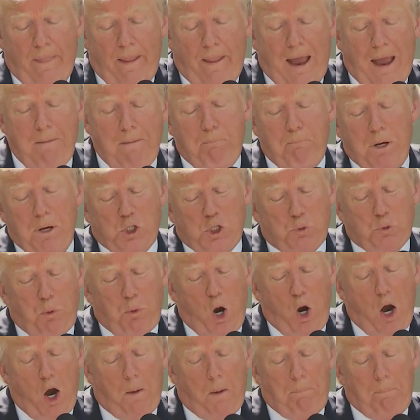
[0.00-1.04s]
and
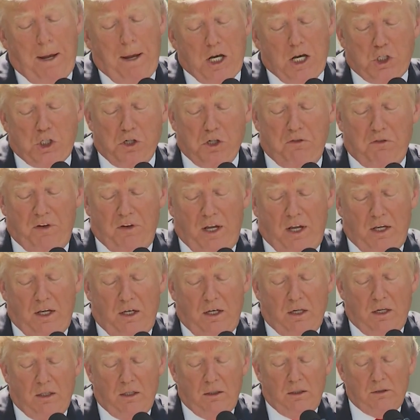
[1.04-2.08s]
Pittsburgh,
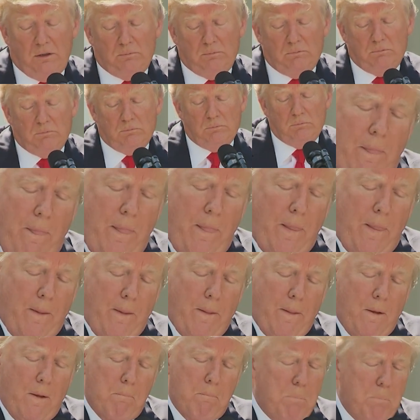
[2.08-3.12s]
Pennsylvania,
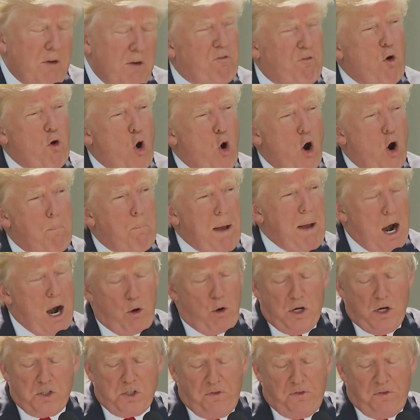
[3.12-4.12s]
before Paris,